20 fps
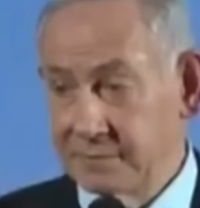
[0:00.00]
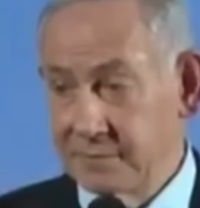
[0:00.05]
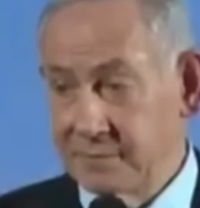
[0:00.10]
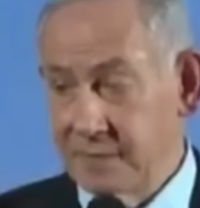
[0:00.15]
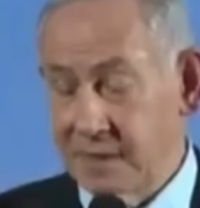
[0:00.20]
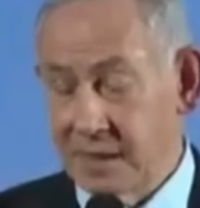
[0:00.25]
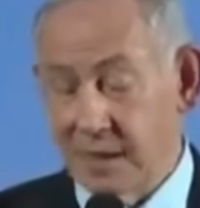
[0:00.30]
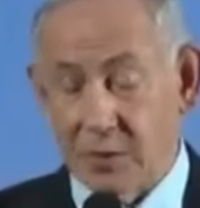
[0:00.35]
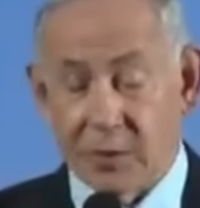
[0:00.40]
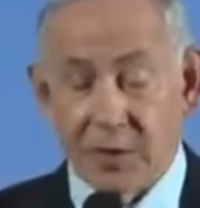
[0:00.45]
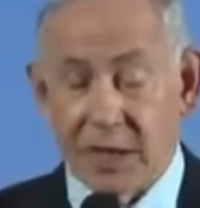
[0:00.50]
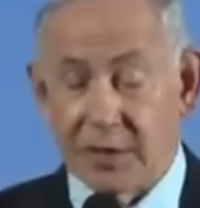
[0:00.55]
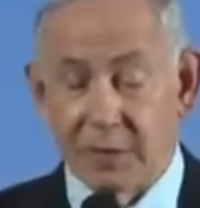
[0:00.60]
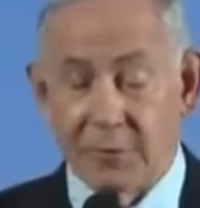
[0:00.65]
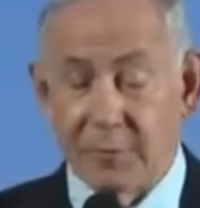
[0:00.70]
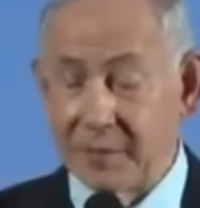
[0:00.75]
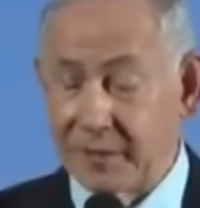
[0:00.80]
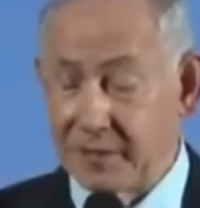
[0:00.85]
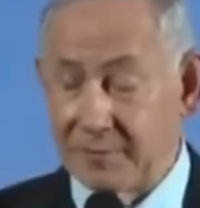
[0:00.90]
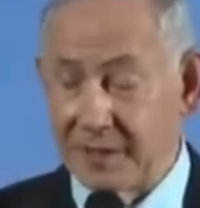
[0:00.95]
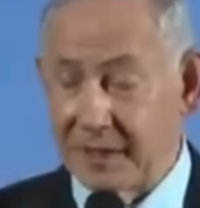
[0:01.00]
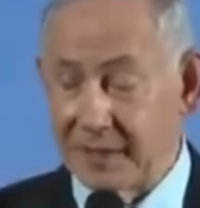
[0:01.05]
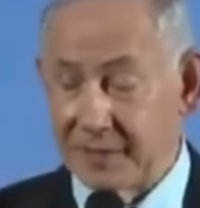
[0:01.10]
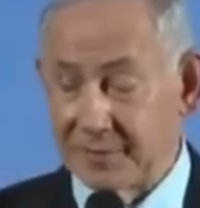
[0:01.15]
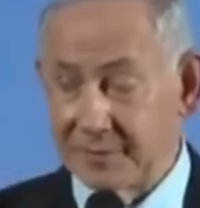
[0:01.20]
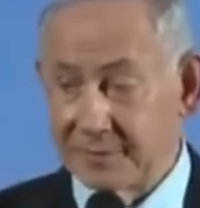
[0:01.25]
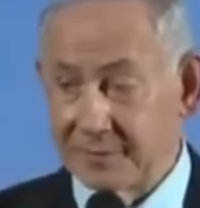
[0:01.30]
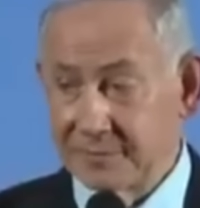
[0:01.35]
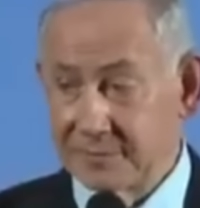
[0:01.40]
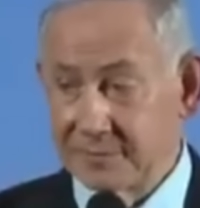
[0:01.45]
They're quite open about it.
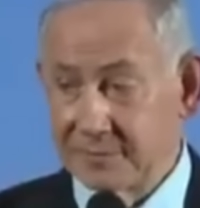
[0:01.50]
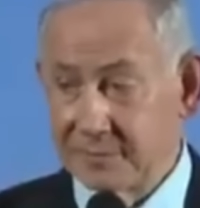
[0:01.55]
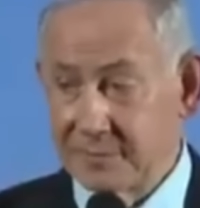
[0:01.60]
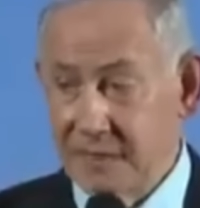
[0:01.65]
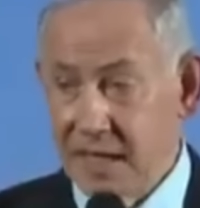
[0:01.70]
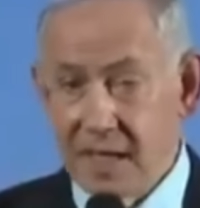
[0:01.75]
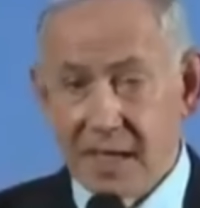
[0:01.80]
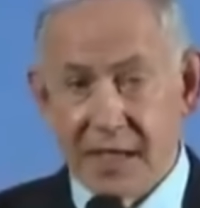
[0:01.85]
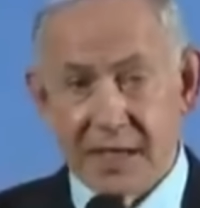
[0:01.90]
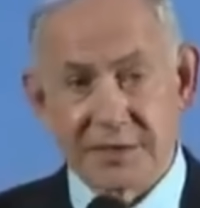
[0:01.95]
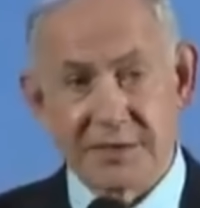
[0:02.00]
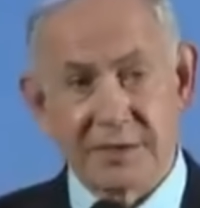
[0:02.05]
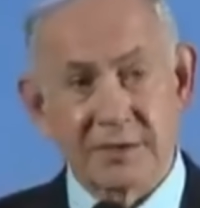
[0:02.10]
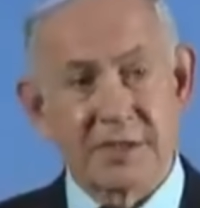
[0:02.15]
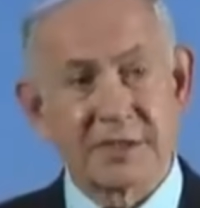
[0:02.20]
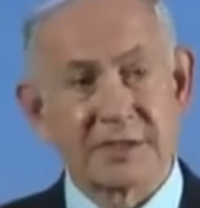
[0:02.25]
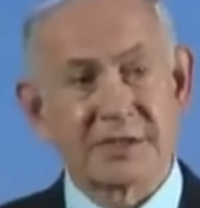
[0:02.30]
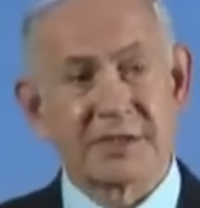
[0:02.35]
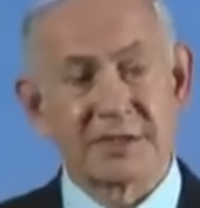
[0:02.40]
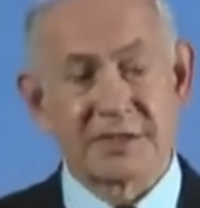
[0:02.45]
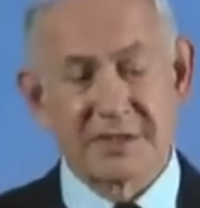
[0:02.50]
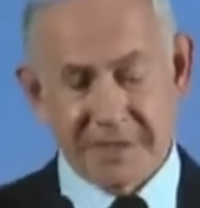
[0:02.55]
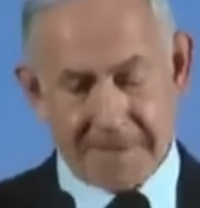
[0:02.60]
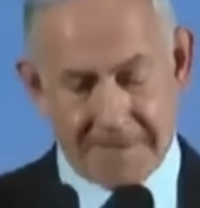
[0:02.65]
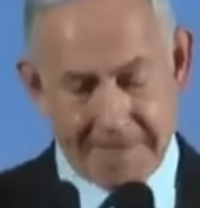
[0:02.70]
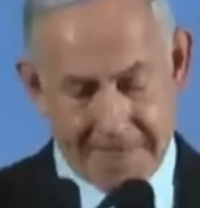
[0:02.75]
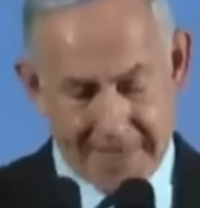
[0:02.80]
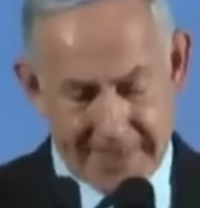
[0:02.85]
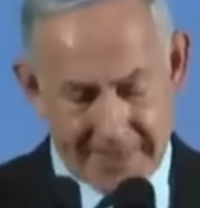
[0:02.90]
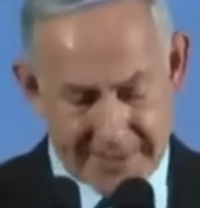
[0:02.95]
And so this
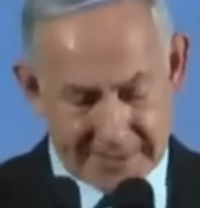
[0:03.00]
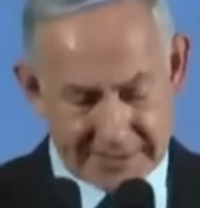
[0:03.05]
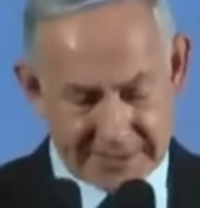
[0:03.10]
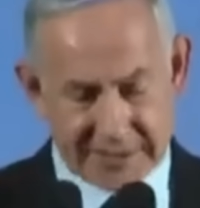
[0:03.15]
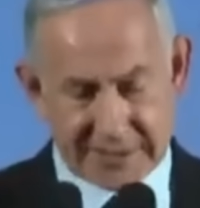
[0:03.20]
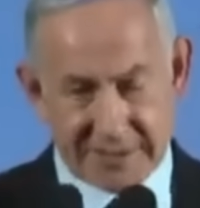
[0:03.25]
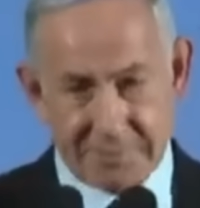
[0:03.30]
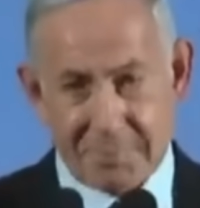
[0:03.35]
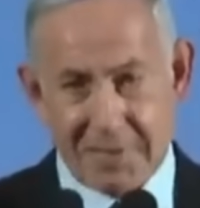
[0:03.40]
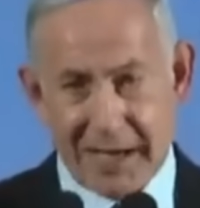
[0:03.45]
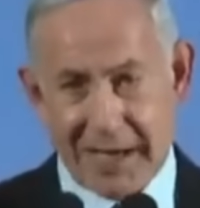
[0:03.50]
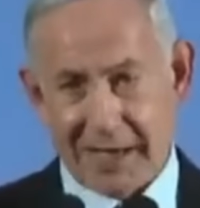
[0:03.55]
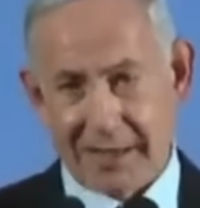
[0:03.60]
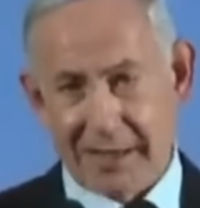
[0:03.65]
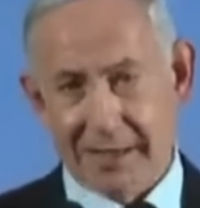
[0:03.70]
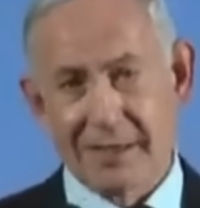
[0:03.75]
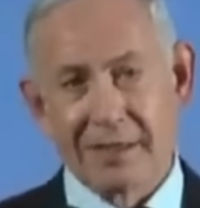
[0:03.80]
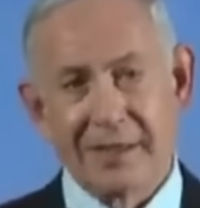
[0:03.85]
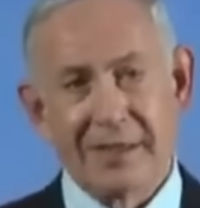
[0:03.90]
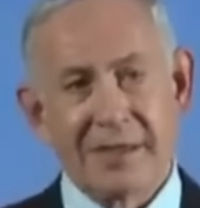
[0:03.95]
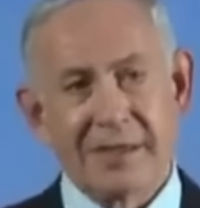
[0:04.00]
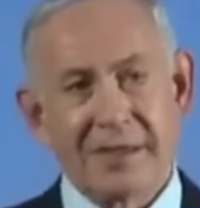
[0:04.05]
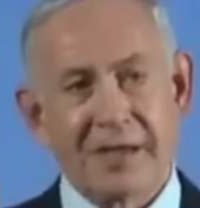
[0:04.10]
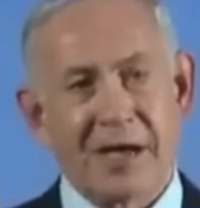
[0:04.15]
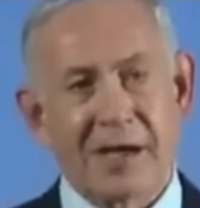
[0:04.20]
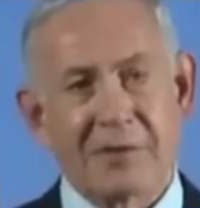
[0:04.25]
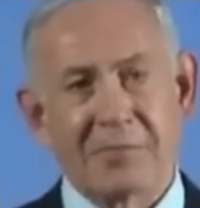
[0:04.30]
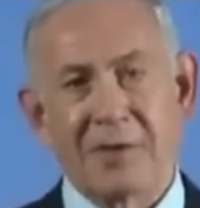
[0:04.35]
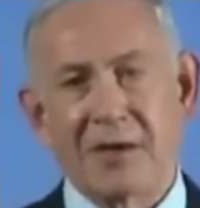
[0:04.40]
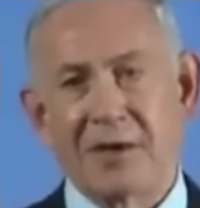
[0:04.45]
is a battle
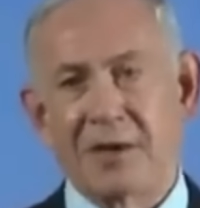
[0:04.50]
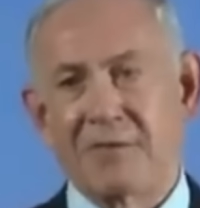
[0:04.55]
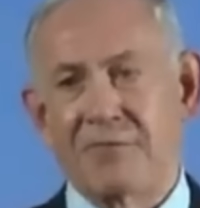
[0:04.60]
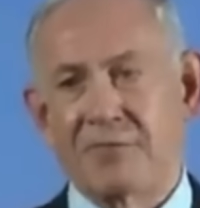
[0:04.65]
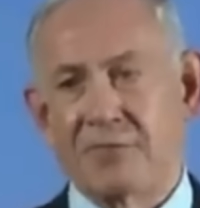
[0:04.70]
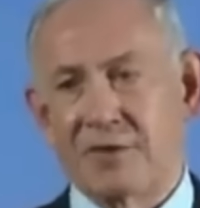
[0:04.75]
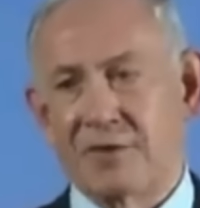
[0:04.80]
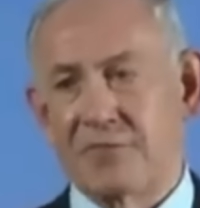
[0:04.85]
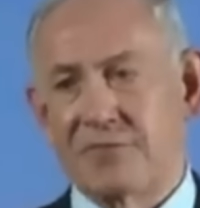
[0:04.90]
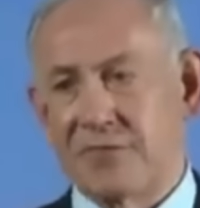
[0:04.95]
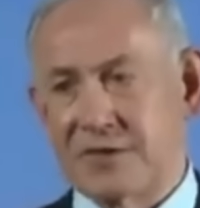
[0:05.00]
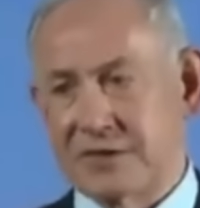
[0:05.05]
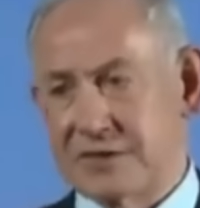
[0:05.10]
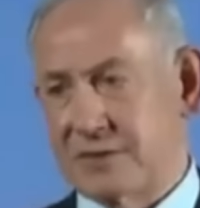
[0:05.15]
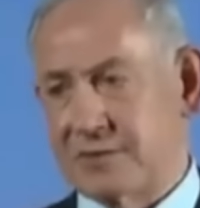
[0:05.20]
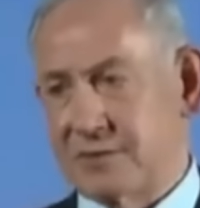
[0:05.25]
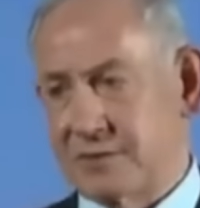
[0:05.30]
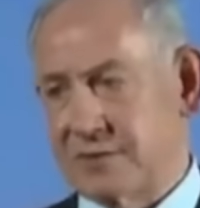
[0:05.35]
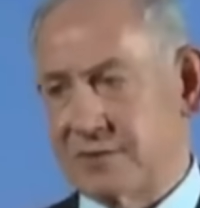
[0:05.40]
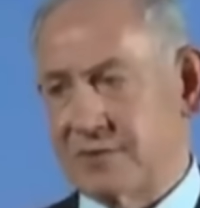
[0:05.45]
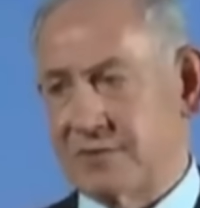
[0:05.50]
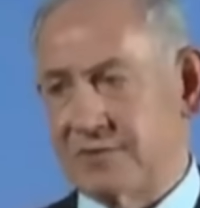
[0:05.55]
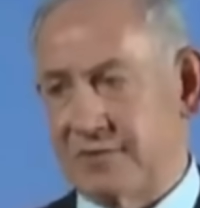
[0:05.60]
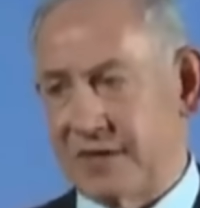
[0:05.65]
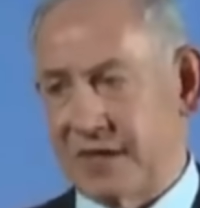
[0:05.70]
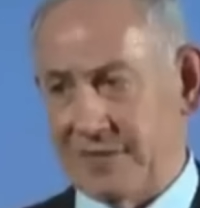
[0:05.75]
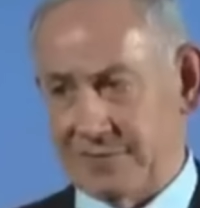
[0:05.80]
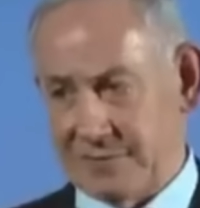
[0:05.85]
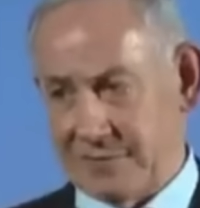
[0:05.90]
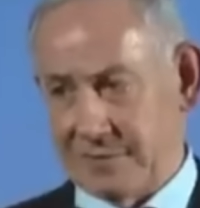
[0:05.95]
not merely for the physical
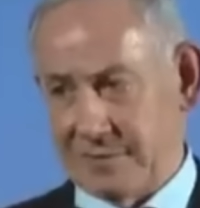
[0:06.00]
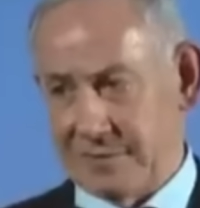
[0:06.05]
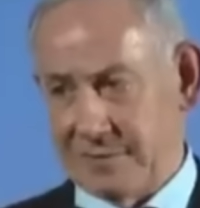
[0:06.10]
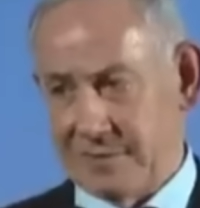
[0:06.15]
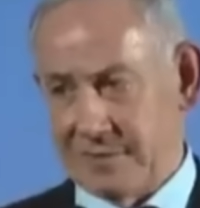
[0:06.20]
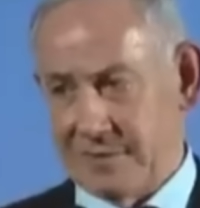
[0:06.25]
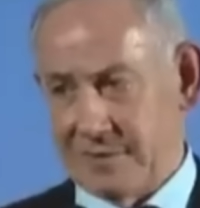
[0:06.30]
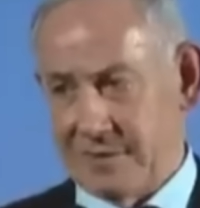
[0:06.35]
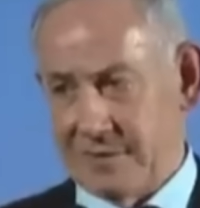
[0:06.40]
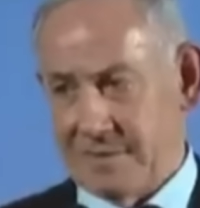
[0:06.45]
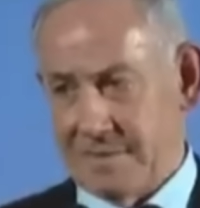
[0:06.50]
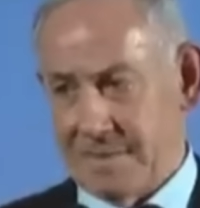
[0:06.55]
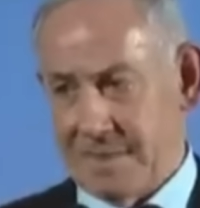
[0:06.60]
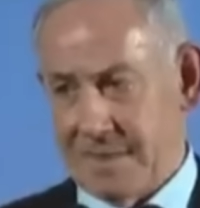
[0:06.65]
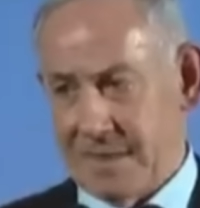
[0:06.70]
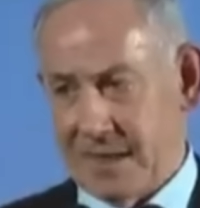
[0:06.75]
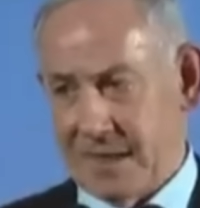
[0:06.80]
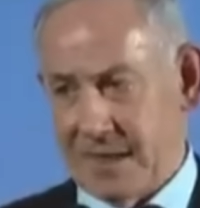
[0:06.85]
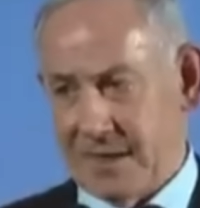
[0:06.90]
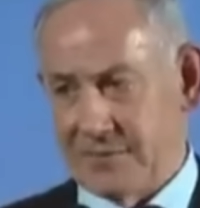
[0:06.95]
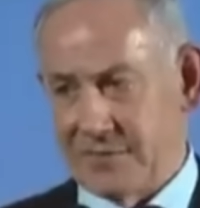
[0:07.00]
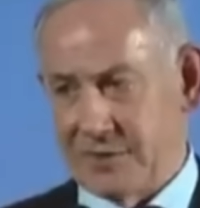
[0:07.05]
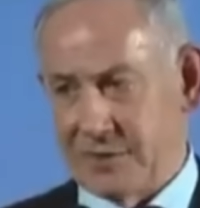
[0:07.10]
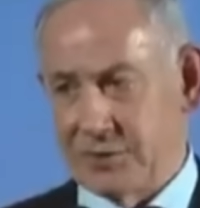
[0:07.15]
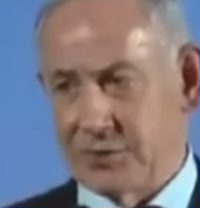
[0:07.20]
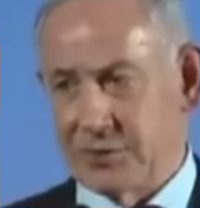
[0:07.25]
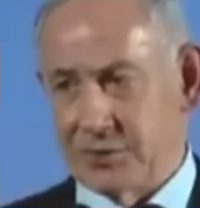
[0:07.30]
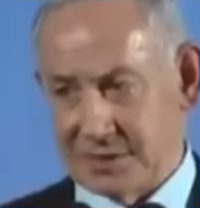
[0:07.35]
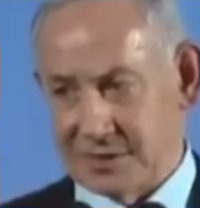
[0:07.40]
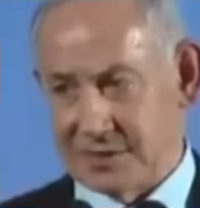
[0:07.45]
survival of the
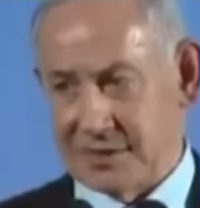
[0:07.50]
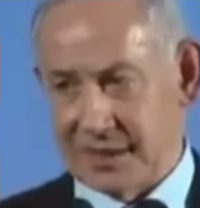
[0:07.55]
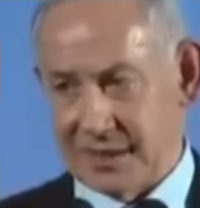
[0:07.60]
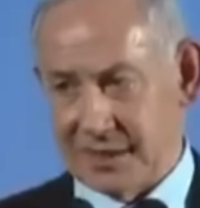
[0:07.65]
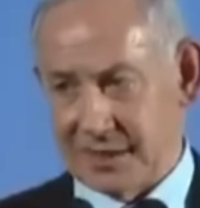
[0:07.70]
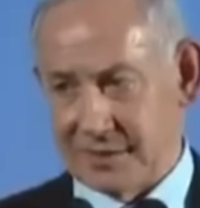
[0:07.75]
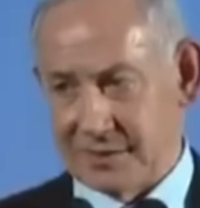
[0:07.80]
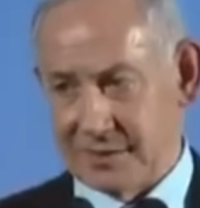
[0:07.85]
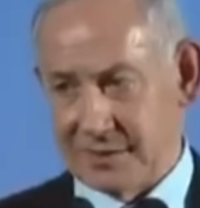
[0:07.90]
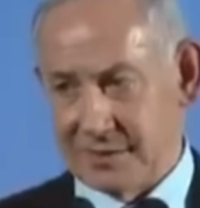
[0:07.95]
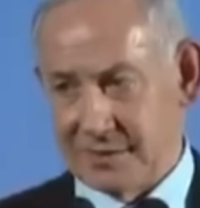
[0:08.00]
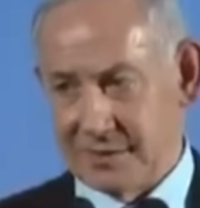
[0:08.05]
Jewish state,